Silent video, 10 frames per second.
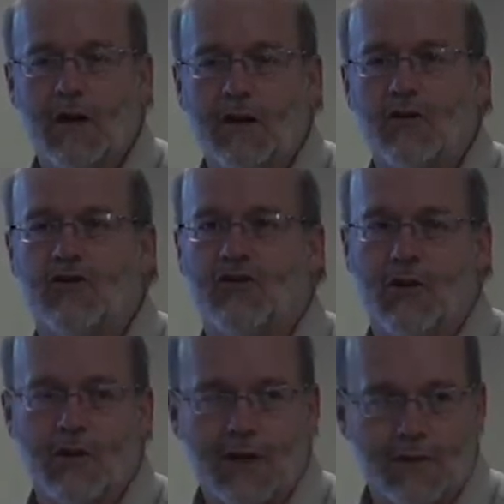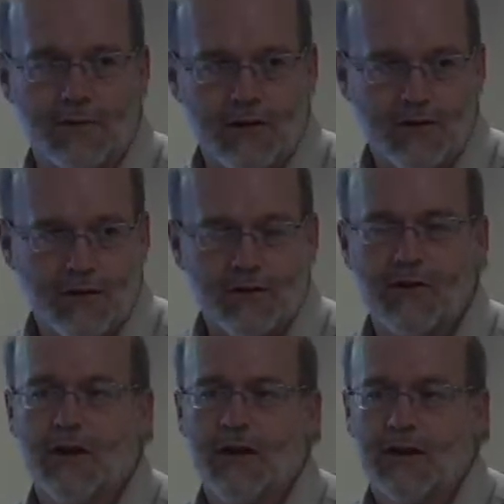Your zoning officials
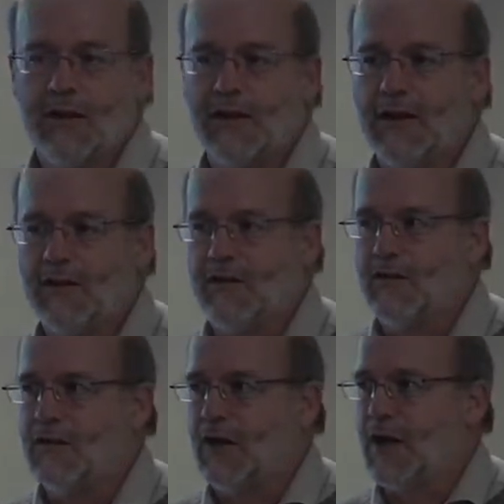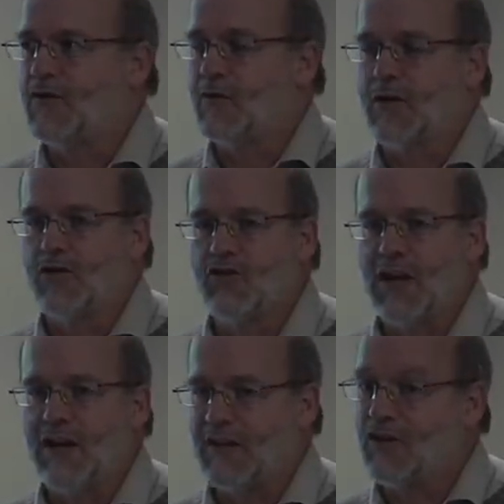need to have some
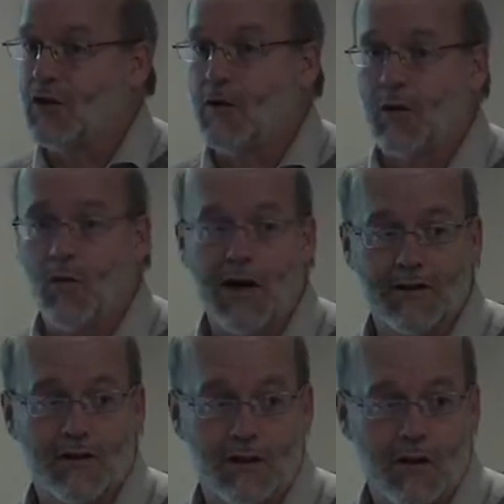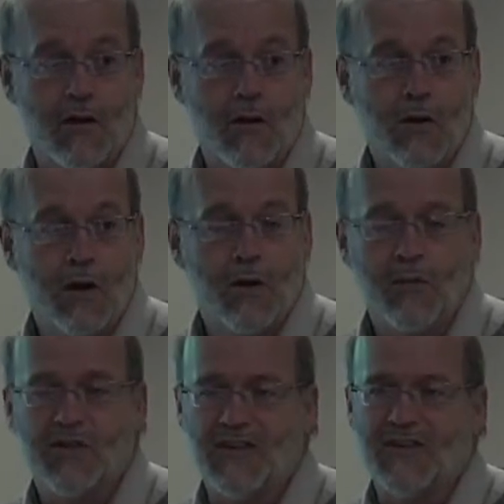understanding. They generally want to know,
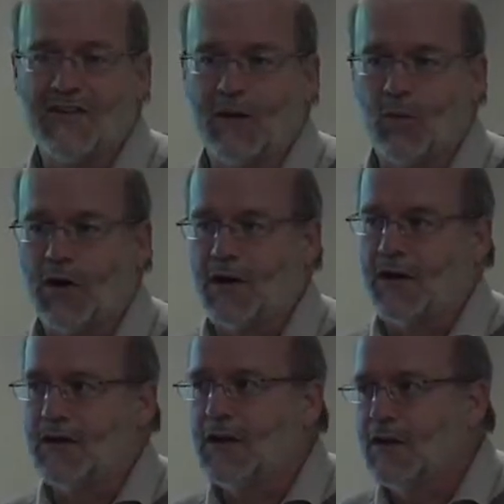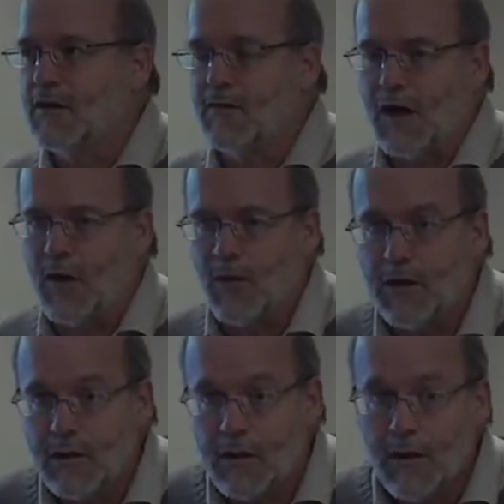but since they work in a legal environment,